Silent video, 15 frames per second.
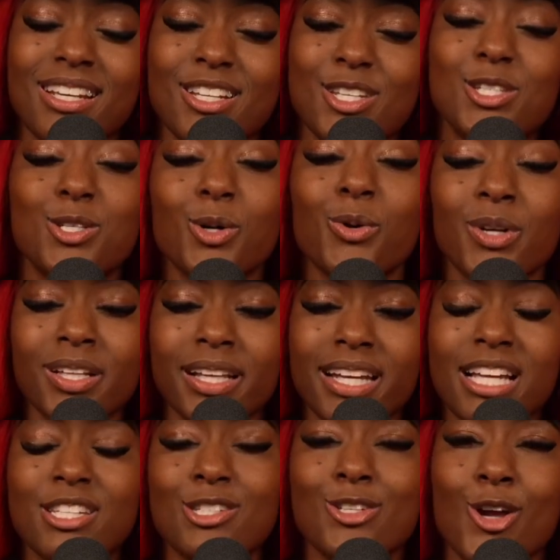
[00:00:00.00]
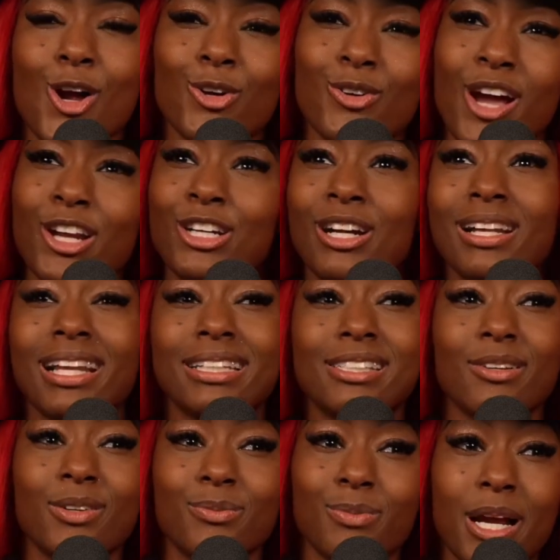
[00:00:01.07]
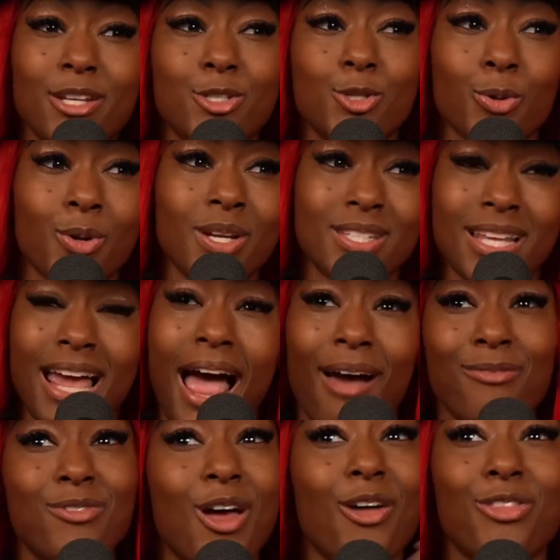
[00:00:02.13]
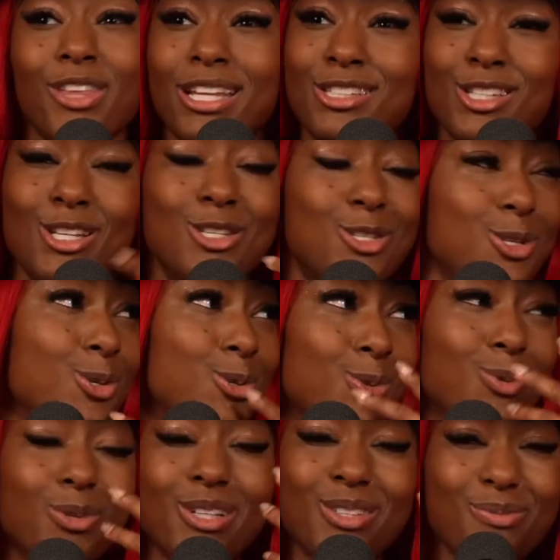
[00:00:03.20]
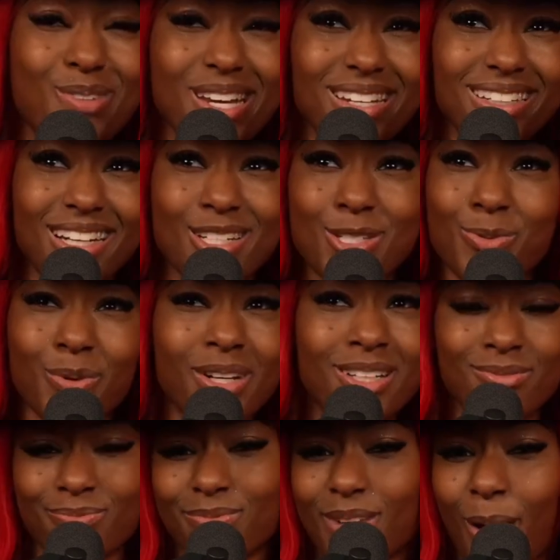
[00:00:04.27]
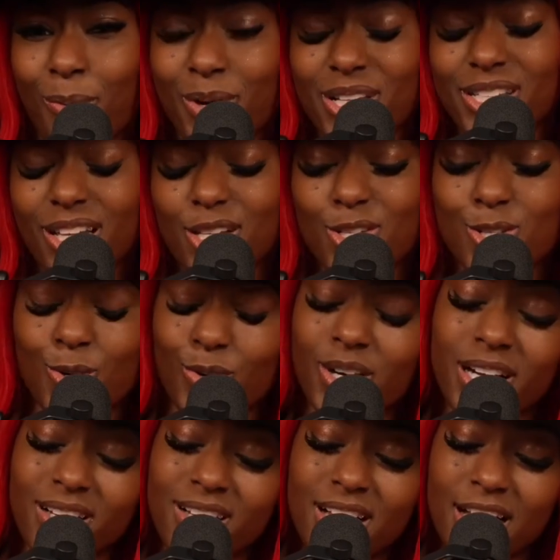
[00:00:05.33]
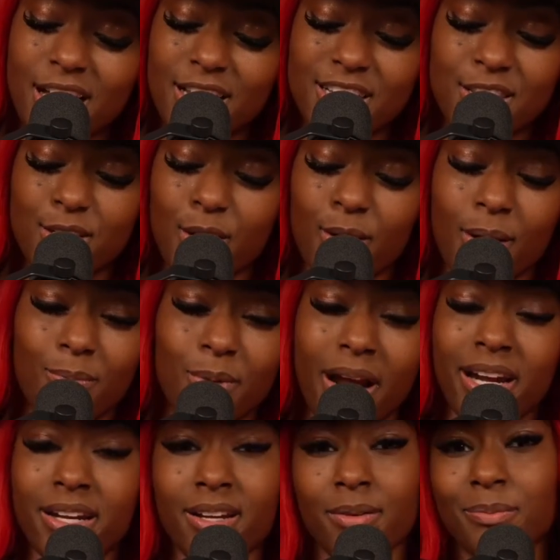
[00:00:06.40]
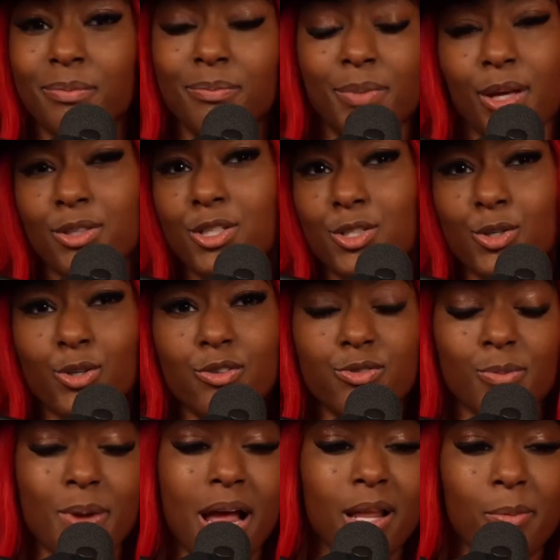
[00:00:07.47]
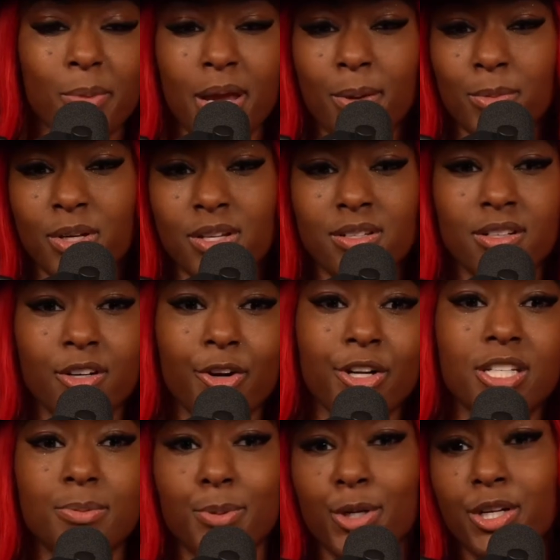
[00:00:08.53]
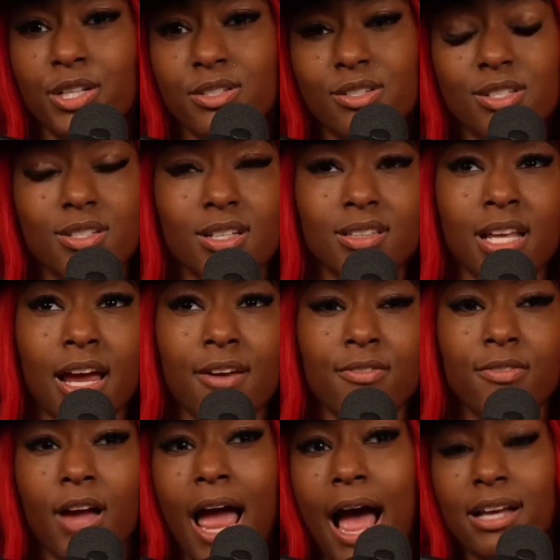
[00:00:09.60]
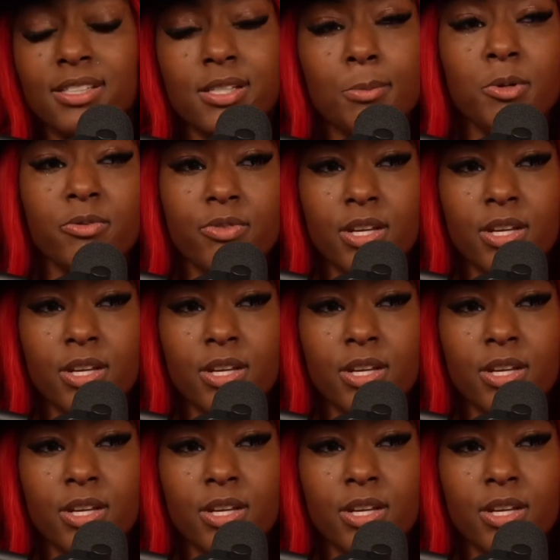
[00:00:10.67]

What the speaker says: story, like as a songwriter, I like to write stories that have nothing to do with me. I want to tell a story. And so I'm writing about this girl from Alabama and her experiences in life. Some